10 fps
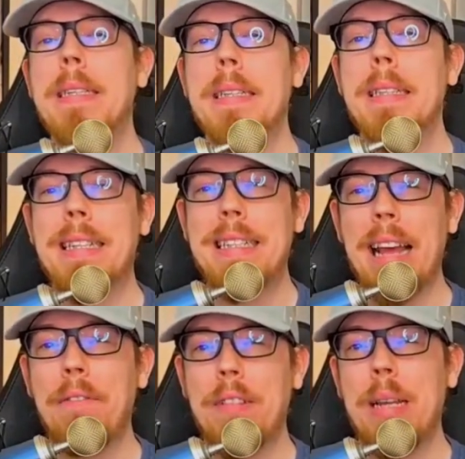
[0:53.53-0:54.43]
The
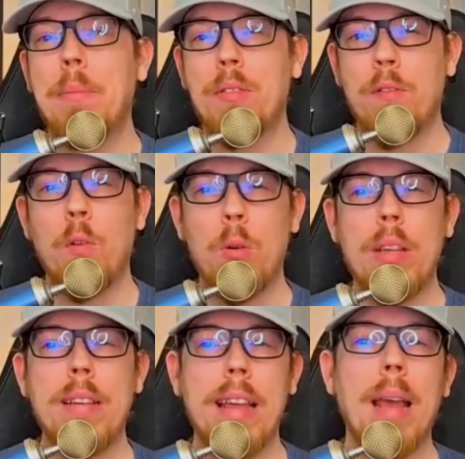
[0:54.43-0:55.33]
dev teams for
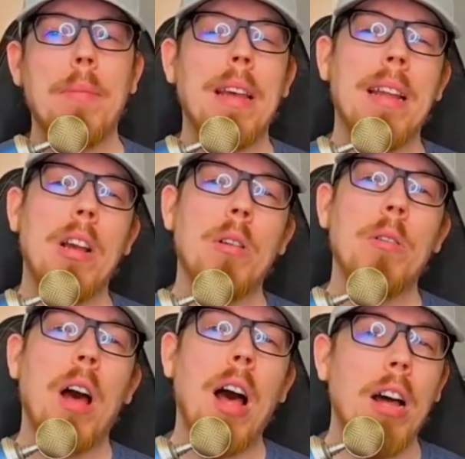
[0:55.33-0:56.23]
these games can
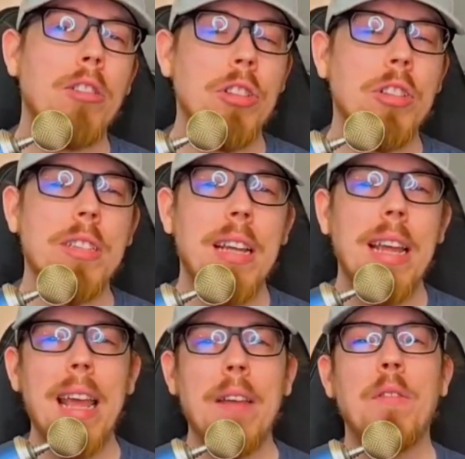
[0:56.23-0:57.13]
include hundreds,
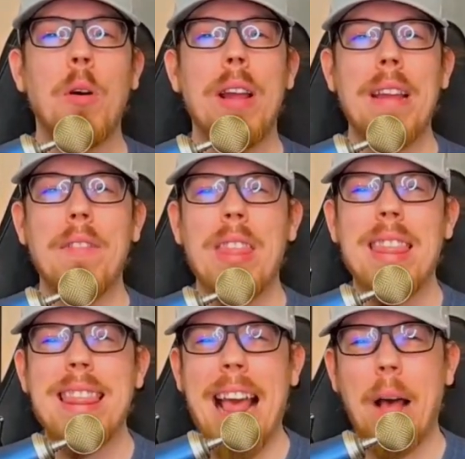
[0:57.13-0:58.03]
if not even
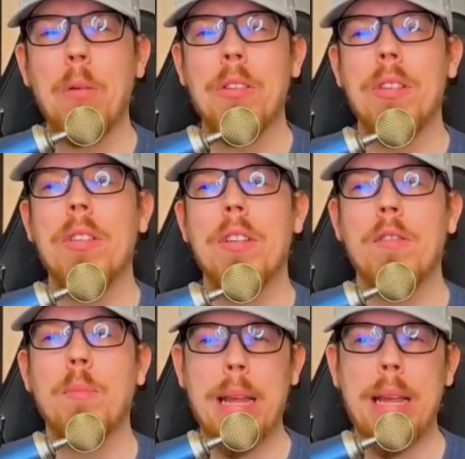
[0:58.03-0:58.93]
thousands
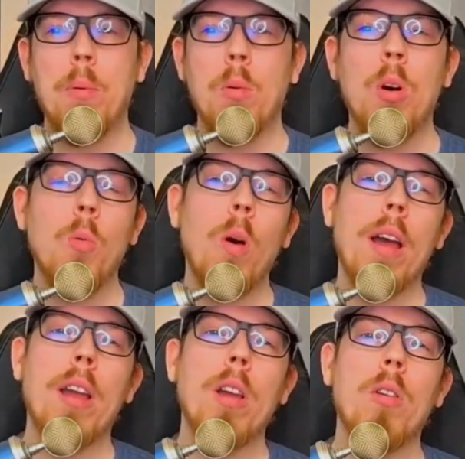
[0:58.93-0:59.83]
of people
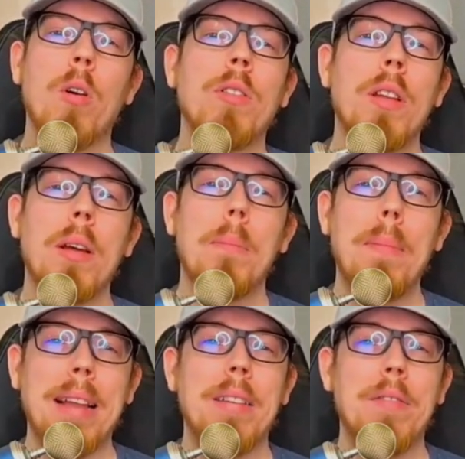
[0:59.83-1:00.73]
working across
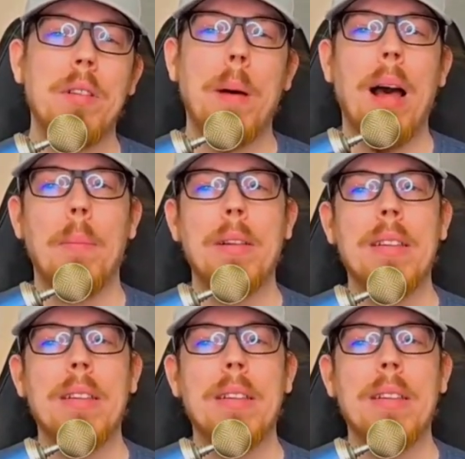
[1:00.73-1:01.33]
massive departments